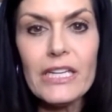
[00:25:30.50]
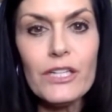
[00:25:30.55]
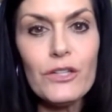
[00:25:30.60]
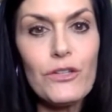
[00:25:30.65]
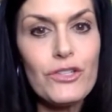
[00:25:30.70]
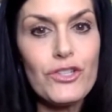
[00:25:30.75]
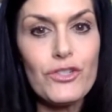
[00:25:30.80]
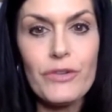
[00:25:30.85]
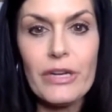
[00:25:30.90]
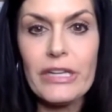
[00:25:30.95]

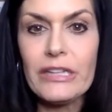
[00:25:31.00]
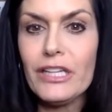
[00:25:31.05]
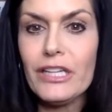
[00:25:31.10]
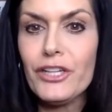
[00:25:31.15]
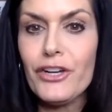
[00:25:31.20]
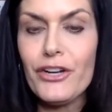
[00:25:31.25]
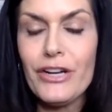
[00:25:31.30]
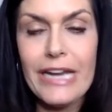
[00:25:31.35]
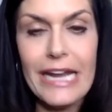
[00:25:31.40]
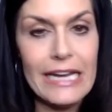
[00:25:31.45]
It'll strengthen
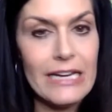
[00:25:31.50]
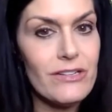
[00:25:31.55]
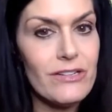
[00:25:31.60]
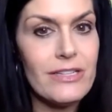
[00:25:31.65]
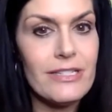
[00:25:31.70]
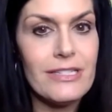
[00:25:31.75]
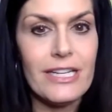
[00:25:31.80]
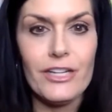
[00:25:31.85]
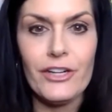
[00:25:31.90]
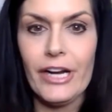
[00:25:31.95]
your
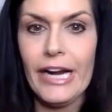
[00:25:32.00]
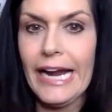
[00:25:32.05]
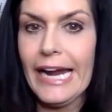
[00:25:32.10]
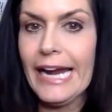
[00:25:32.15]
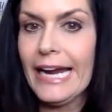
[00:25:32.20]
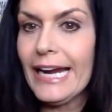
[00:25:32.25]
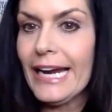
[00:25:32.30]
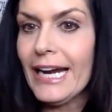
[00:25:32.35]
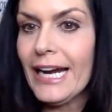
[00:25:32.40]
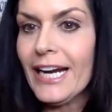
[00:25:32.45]
nails and your
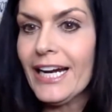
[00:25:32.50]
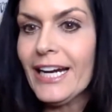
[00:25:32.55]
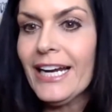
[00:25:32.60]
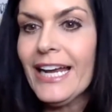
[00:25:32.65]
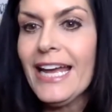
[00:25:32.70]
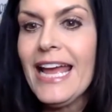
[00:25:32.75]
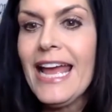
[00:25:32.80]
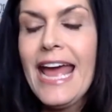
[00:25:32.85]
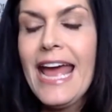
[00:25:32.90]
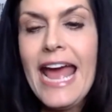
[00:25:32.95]
hair
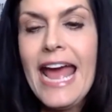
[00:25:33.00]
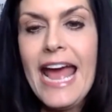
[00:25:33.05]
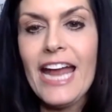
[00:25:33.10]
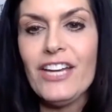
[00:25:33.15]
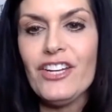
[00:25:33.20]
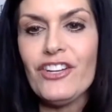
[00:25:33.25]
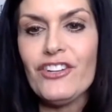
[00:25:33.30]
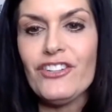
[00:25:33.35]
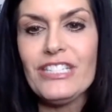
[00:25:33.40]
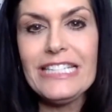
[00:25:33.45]

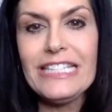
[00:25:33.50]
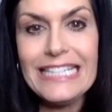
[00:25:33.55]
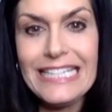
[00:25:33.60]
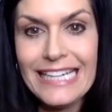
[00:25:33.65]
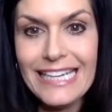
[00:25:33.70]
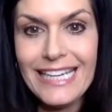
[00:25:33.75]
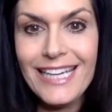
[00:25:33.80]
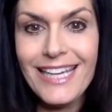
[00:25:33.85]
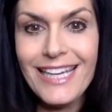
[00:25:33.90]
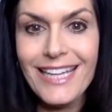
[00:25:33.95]
and your
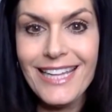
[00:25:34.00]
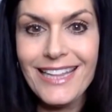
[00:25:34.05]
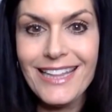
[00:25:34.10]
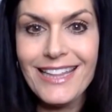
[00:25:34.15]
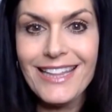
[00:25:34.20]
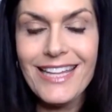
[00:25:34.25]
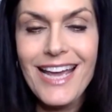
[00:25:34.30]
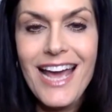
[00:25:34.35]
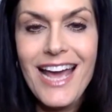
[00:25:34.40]
teeth.